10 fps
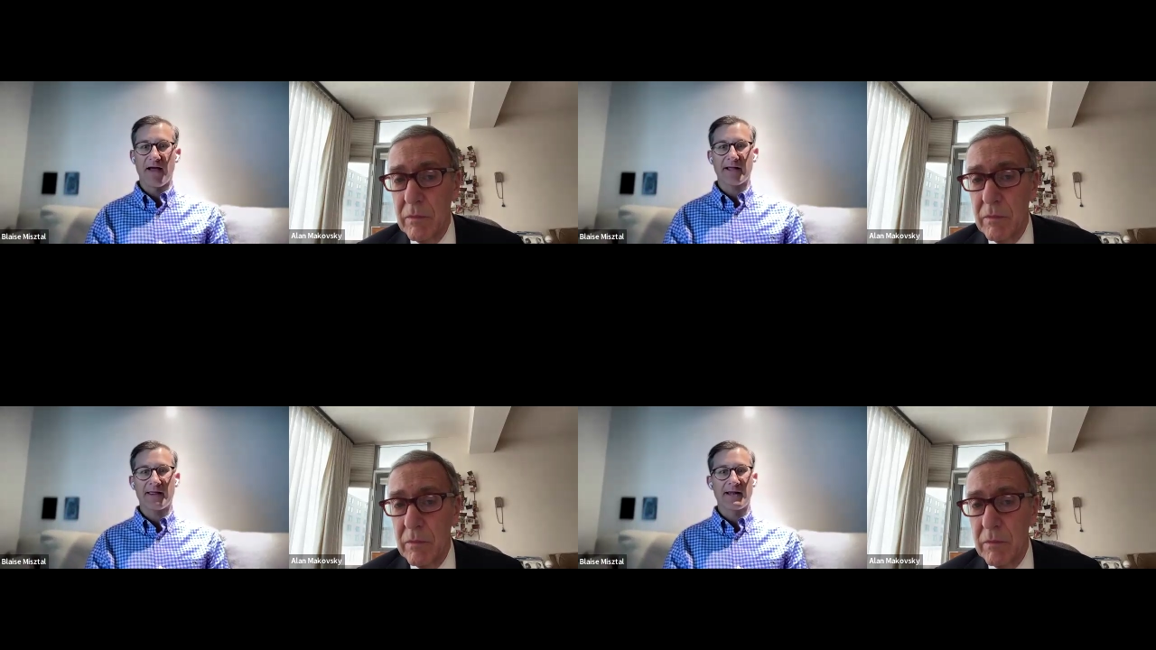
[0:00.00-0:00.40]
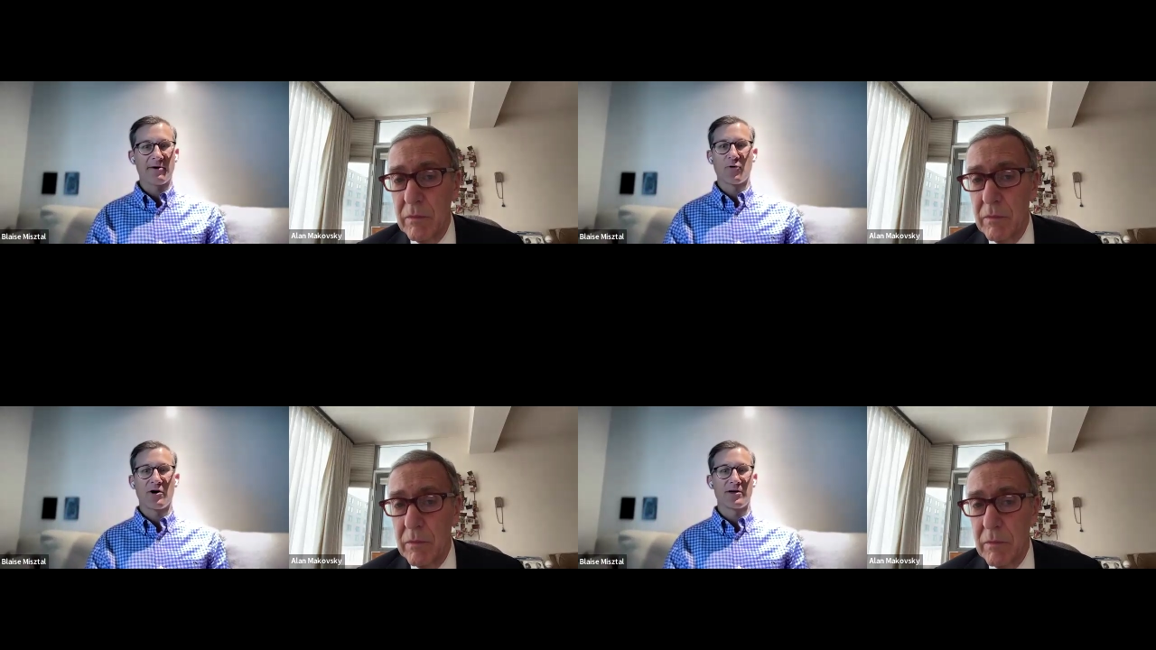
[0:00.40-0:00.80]
Speaker 1: the fact that
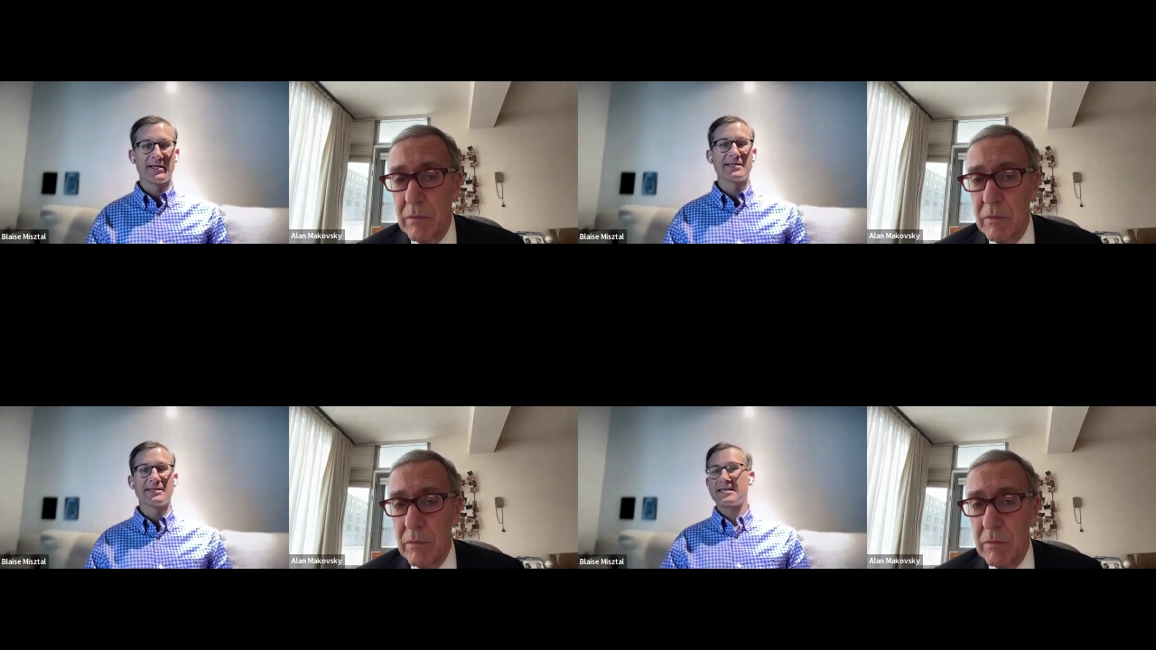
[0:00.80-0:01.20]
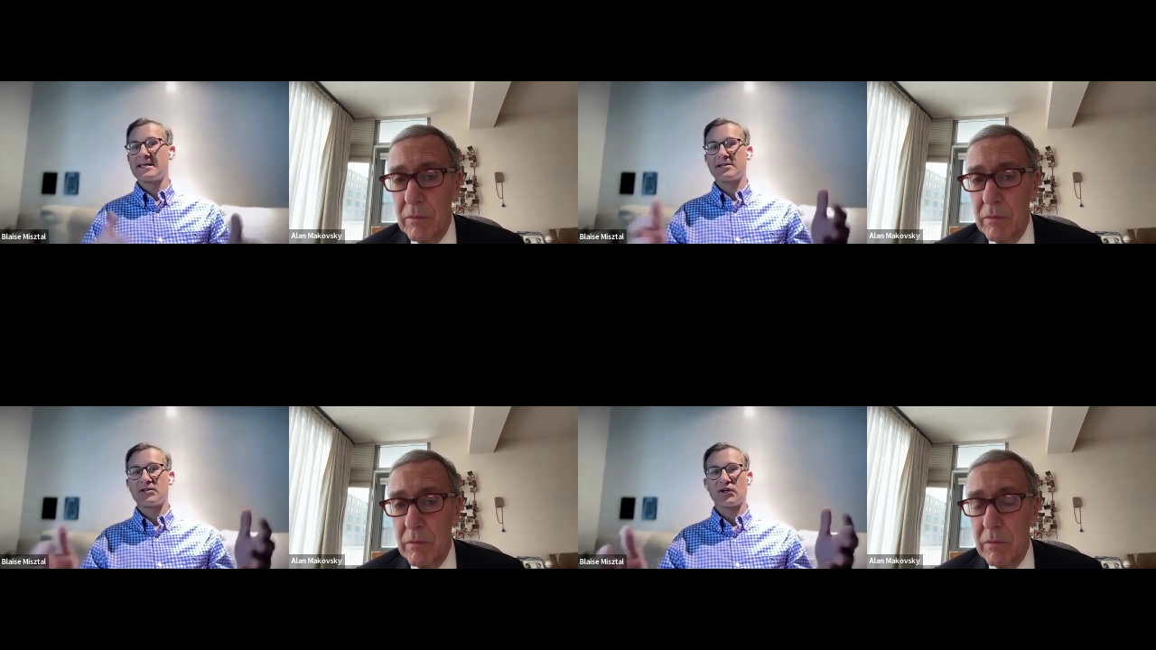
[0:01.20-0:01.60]
Erdogan isn't
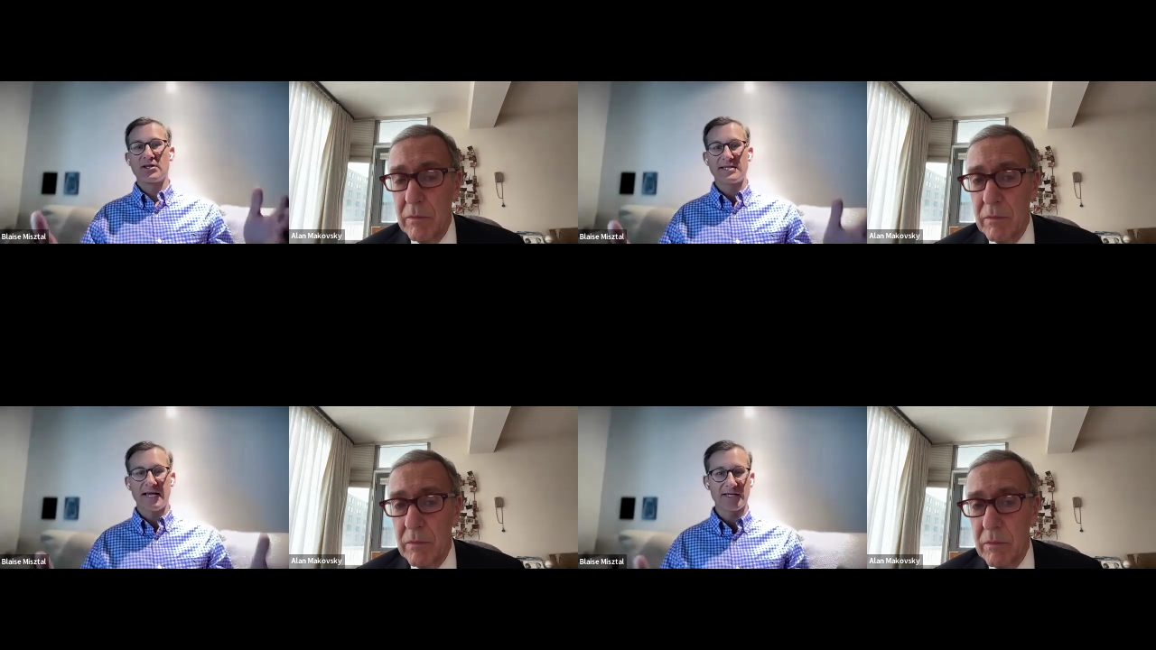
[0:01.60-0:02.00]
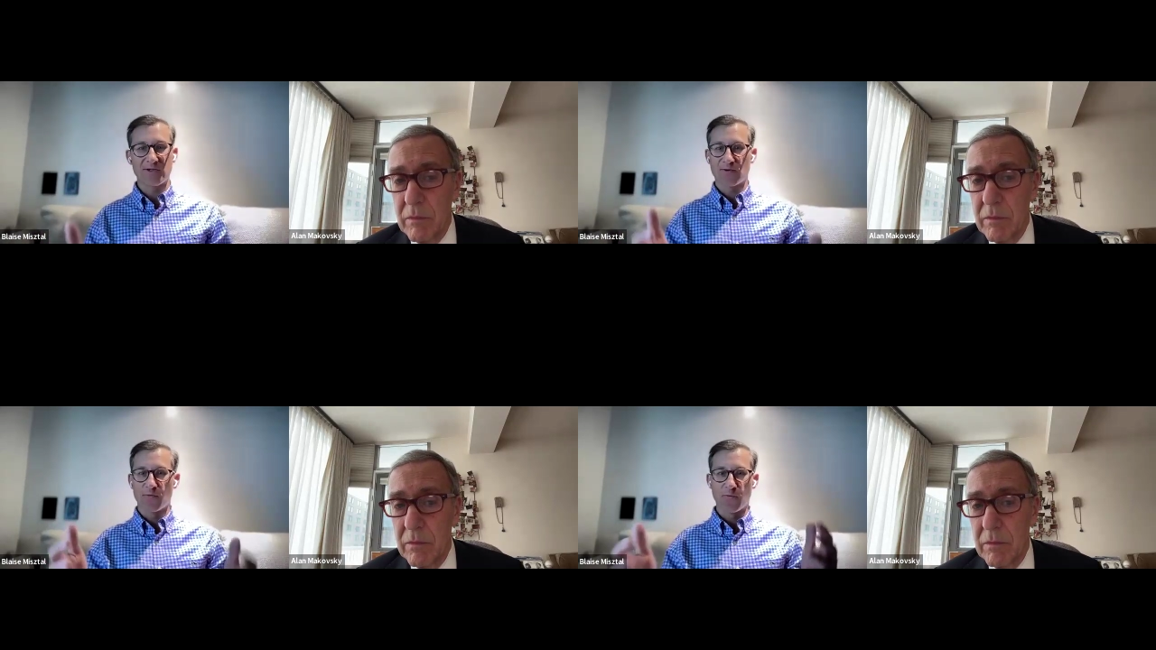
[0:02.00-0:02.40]
seeking to
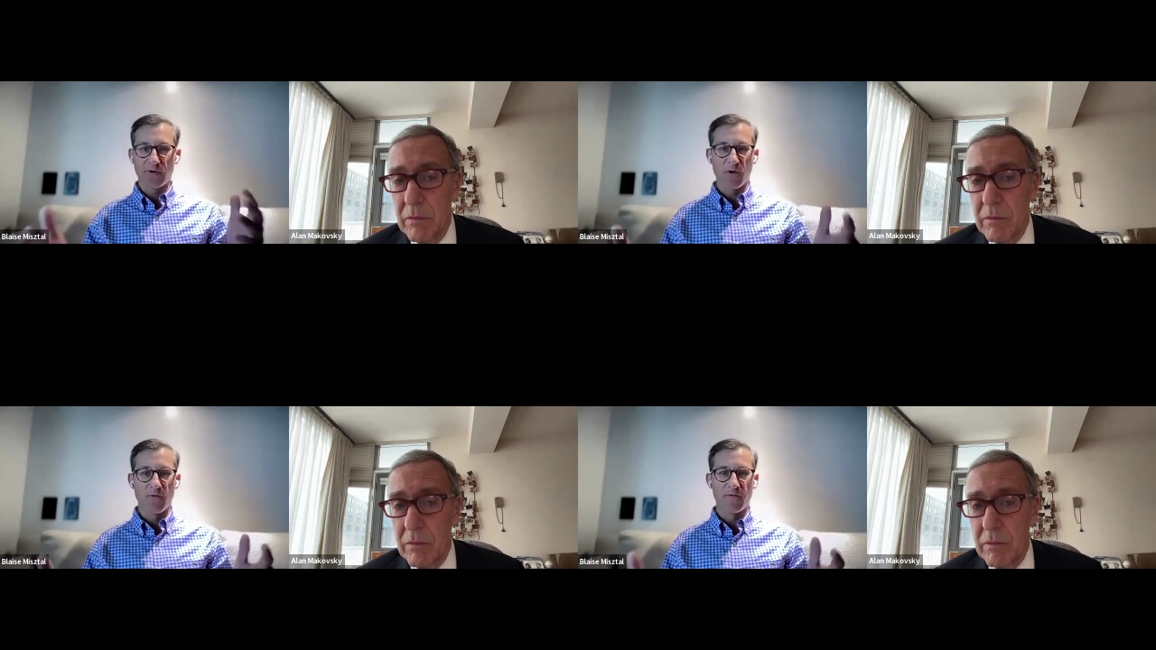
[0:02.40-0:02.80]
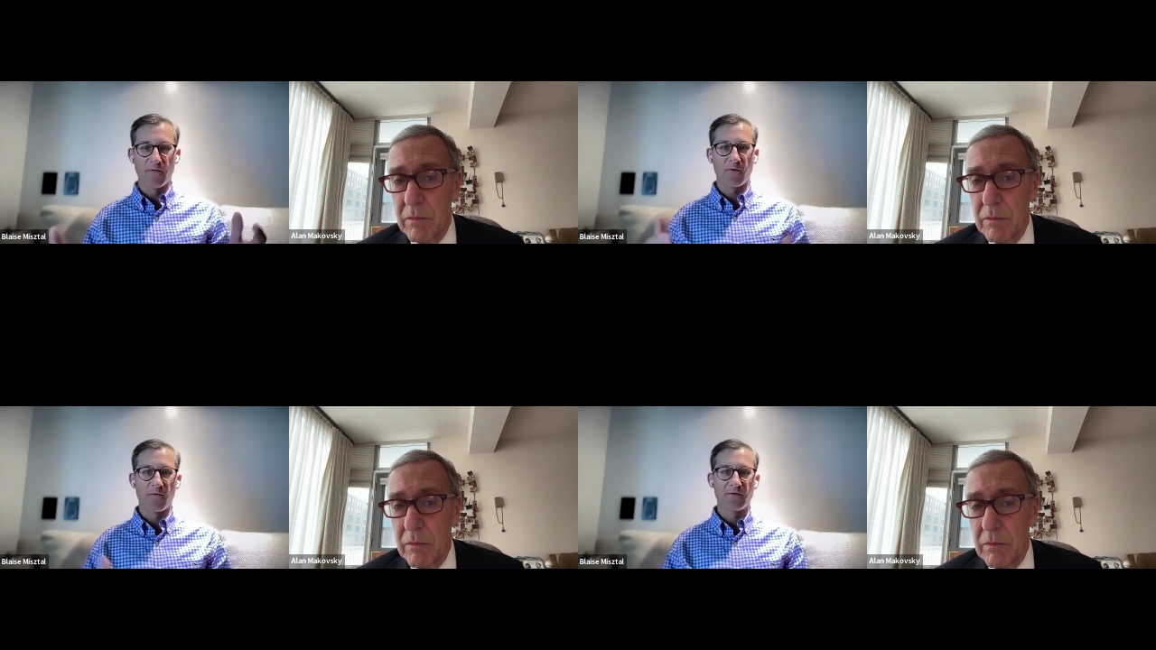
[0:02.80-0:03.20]
contest or re-
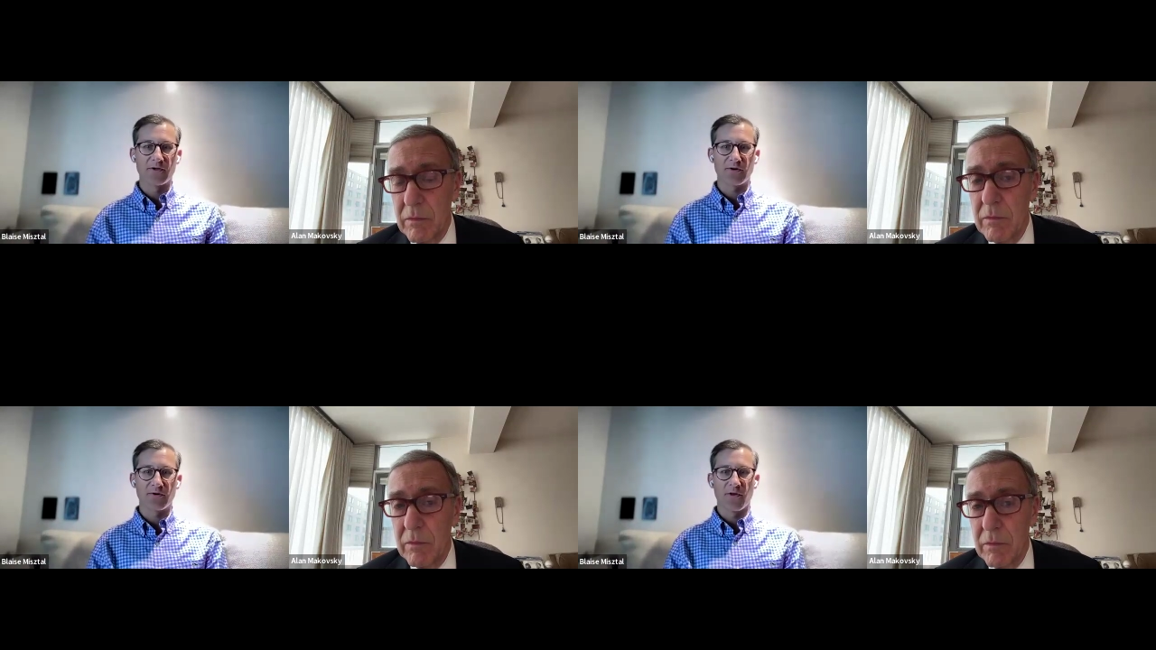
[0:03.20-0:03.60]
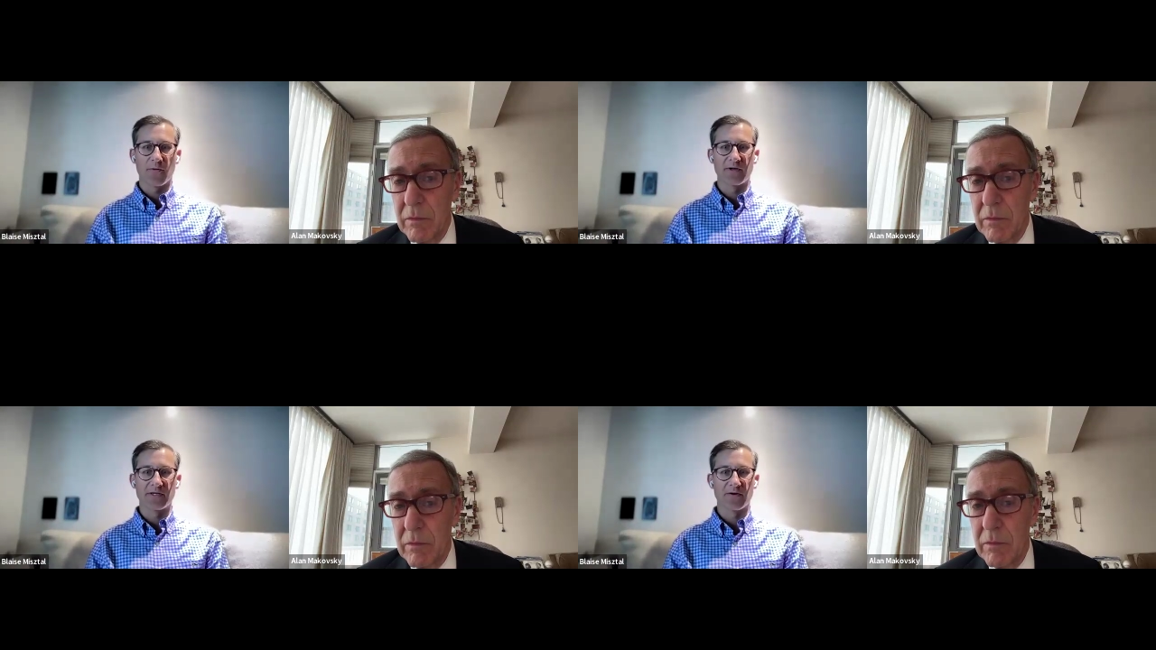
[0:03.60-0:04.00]
over
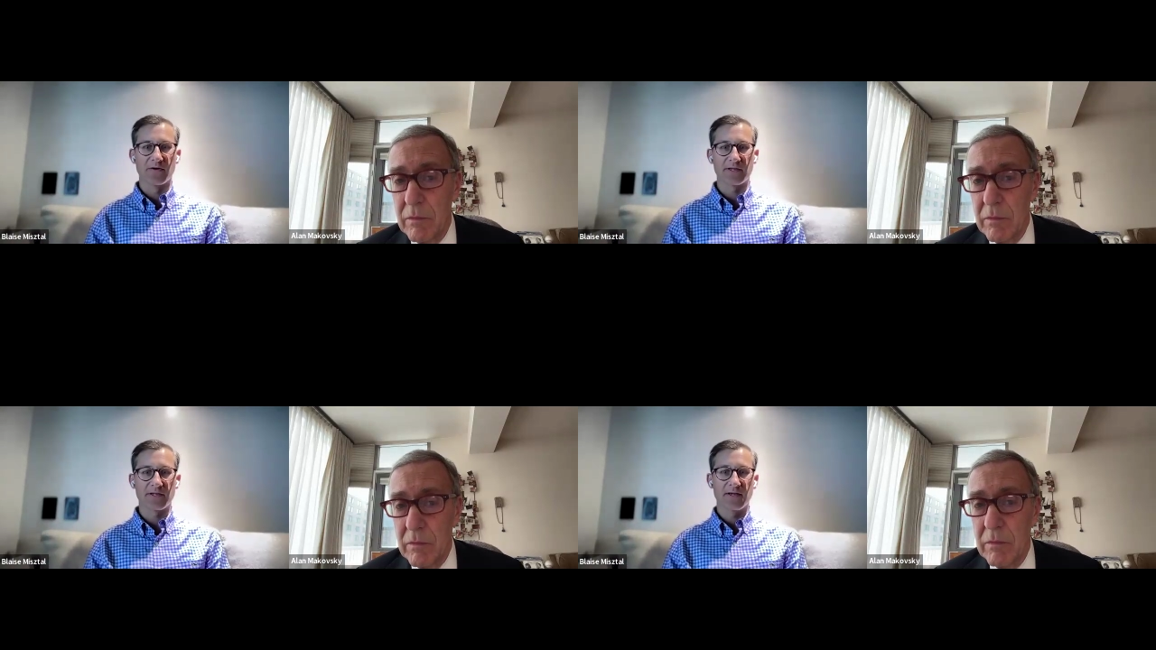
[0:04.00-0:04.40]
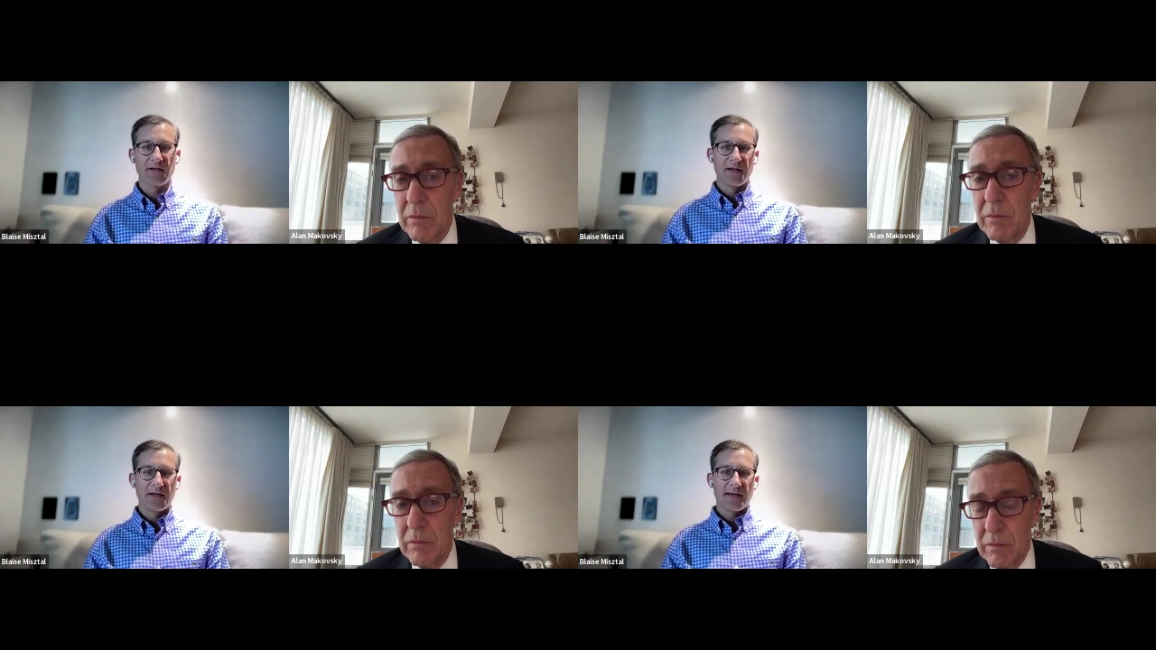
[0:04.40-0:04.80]
overturn the results
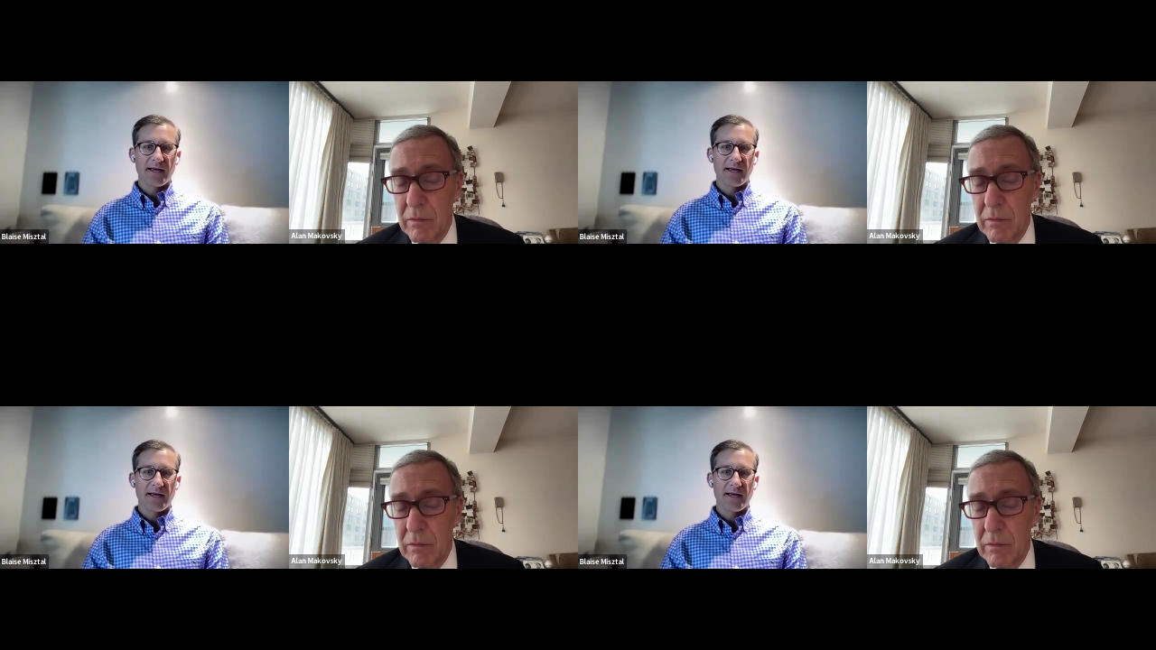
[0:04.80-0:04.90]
